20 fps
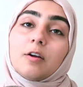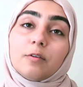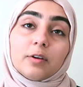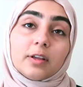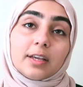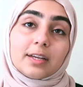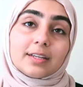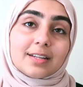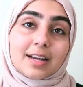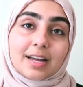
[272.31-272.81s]

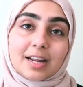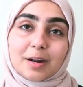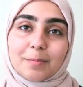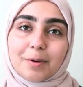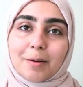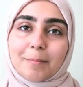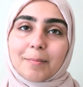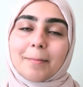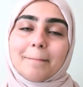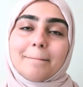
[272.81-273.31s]
really excited
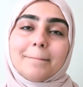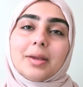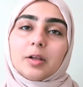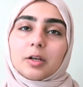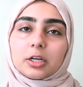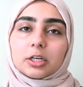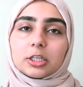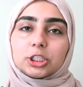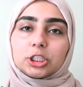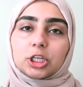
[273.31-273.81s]
about my
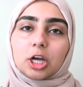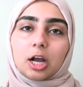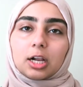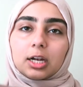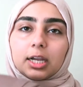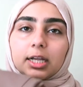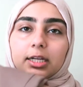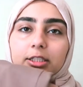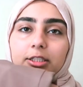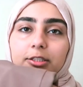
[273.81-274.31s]
milk
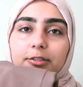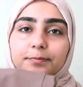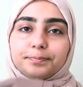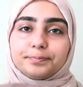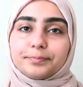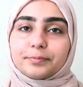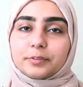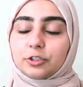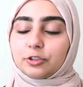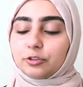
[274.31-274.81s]
chocolate
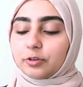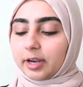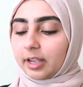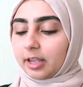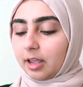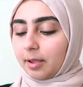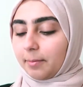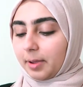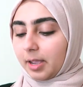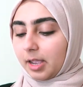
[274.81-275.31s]

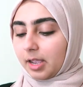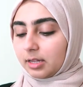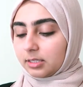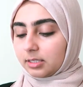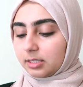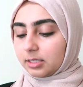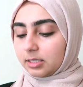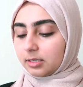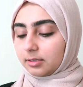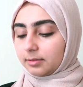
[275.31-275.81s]
straight cut
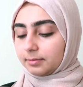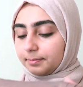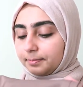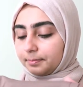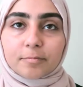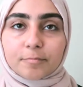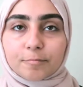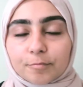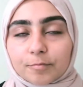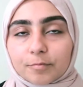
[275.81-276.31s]
pants.
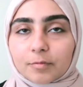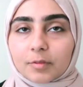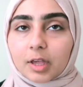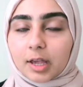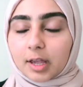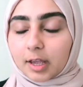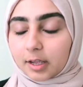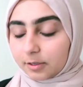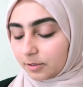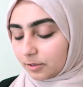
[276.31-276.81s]

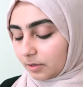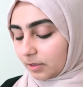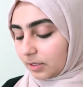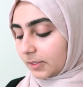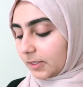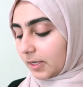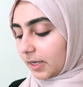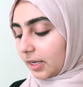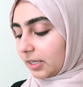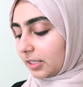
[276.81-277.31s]
Okay, so
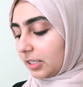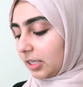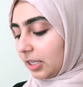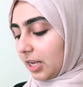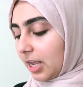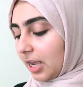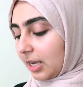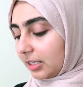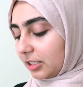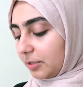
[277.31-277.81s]
the second to
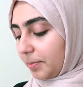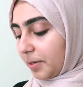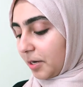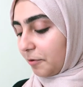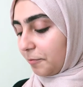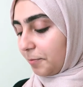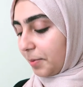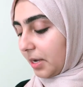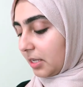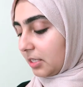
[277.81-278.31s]
last
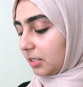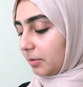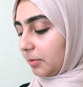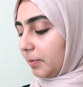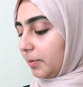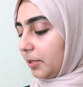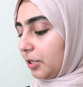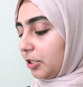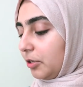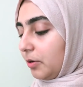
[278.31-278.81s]
pair of pants I'm
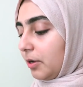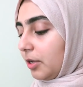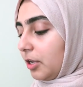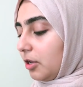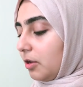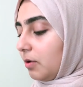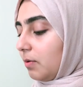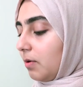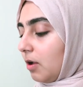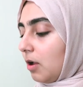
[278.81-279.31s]
gonna be
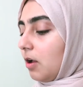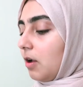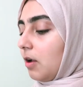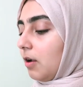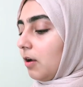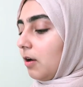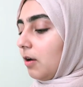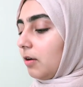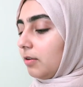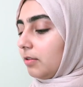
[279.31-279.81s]
showing you
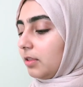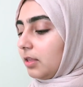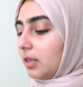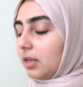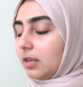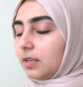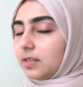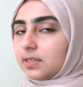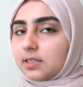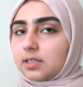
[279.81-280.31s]
are
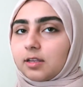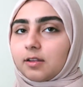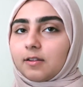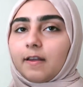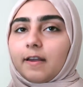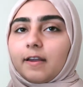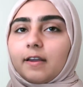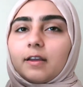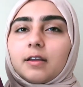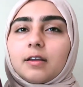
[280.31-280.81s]
these,
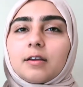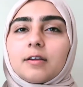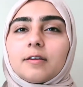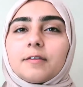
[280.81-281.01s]
like,